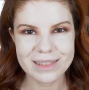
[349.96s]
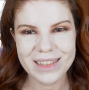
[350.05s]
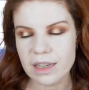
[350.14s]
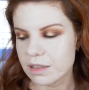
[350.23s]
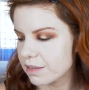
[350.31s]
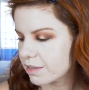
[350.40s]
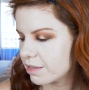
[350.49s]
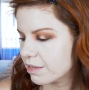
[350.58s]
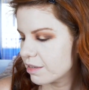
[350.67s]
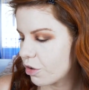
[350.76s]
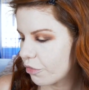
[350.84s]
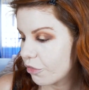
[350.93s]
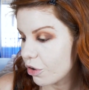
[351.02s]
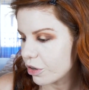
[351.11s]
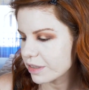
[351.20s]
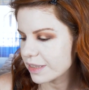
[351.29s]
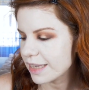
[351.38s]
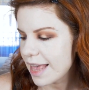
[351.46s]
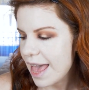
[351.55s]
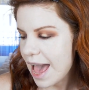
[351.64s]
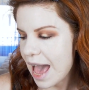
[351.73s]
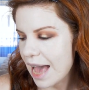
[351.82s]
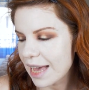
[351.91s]
test, of course.
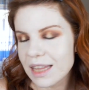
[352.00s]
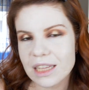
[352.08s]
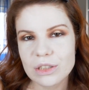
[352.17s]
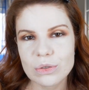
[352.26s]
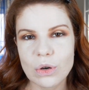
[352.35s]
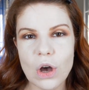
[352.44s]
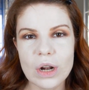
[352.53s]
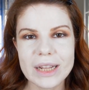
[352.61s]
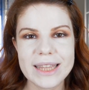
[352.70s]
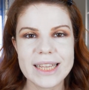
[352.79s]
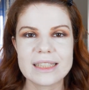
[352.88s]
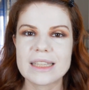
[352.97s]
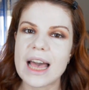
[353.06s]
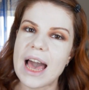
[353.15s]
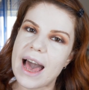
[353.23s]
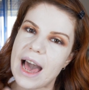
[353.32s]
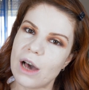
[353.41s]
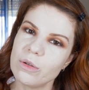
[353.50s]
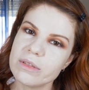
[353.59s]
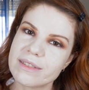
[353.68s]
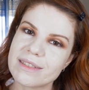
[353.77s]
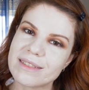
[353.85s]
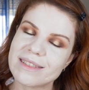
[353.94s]
I'm gonna do all this out
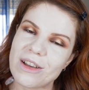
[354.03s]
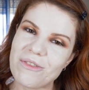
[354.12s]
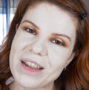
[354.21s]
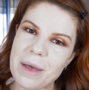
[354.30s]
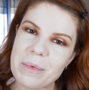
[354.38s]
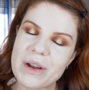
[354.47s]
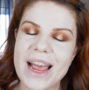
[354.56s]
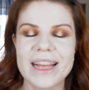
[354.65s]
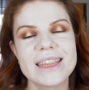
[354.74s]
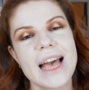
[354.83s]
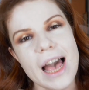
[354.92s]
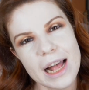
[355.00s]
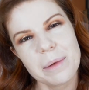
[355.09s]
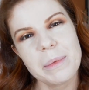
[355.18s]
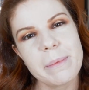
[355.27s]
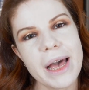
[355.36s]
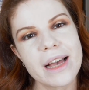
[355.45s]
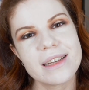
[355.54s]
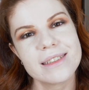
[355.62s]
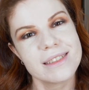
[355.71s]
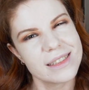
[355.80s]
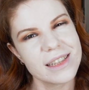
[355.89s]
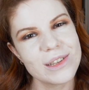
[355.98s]
of camera and I'll be back.
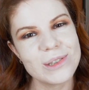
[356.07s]
See